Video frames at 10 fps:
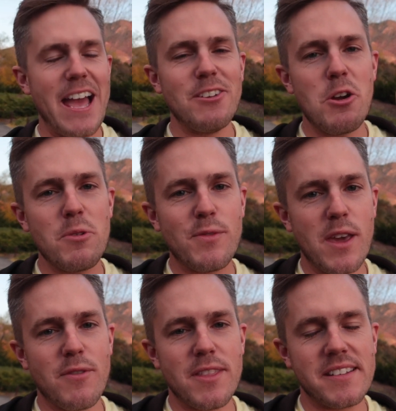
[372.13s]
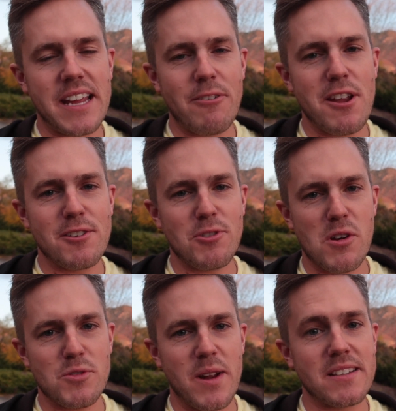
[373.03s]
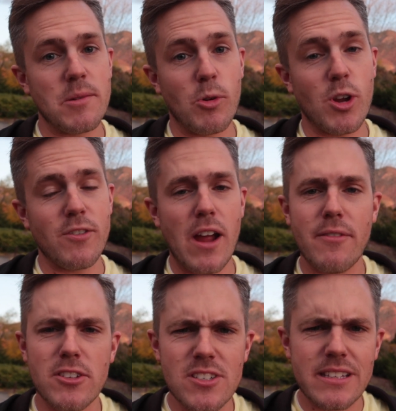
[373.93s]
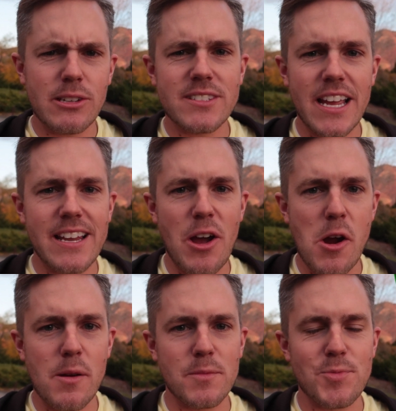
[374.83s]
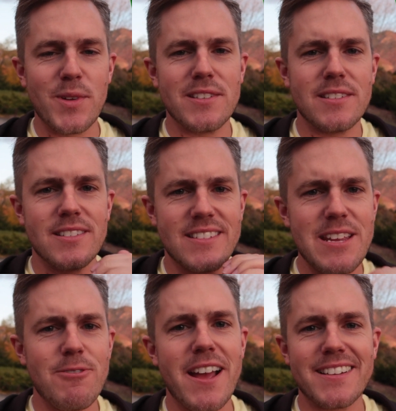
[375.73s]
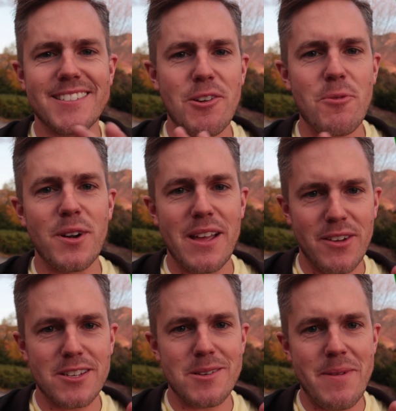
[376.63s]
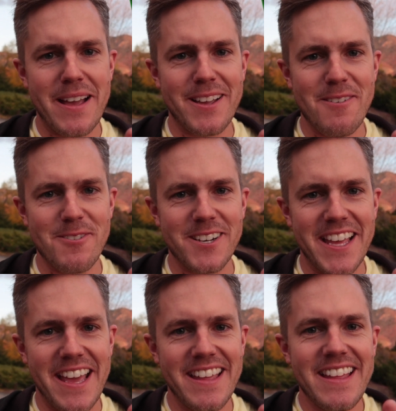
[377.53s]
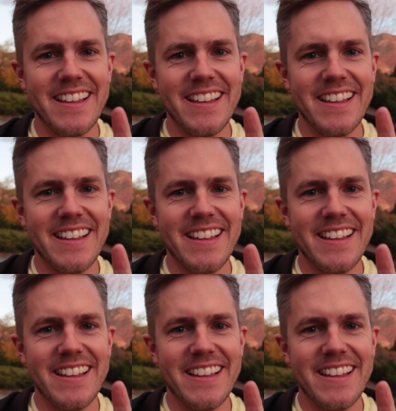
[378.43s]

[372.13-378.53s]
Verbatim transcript: I know we've given the Tyrannosaurus Rex some grief for having just little tiny arms, but T-Rex, don't worry, I've got your back covered, okay?